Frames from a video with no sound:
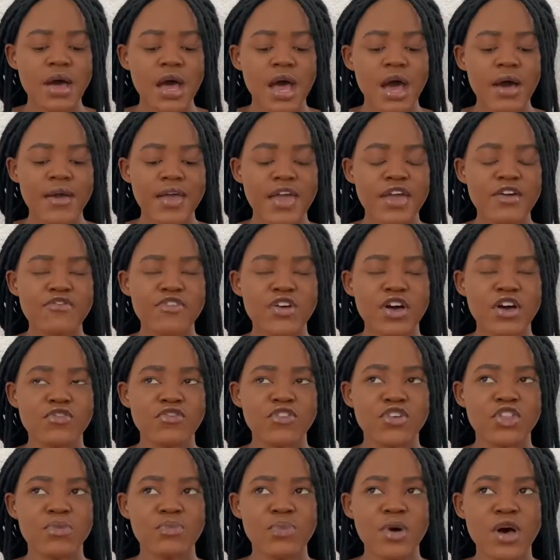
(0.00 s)
However,
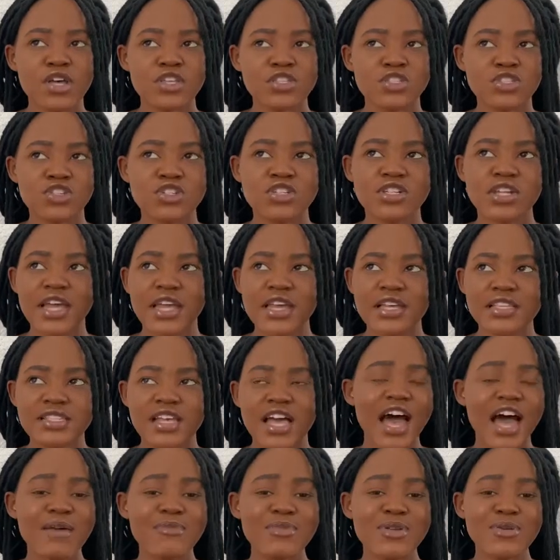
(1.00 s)
for the past two days,
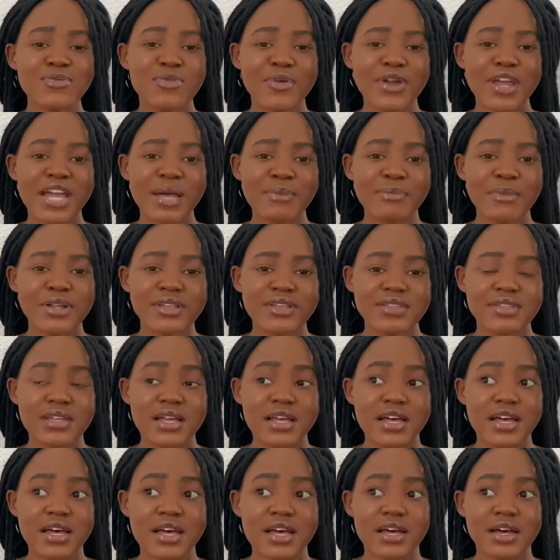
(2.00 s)
I've been praying about
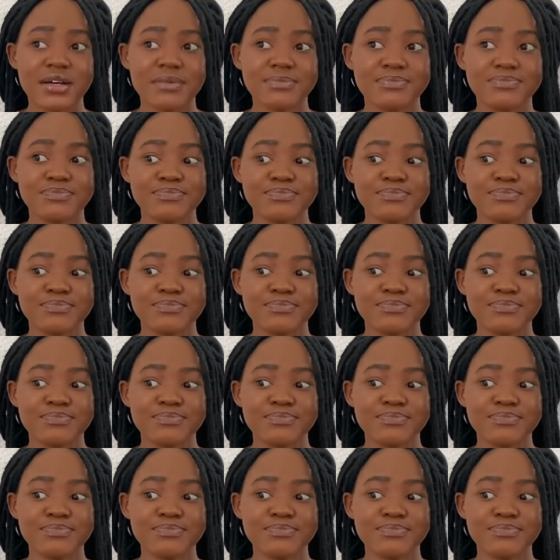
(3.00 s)
uh,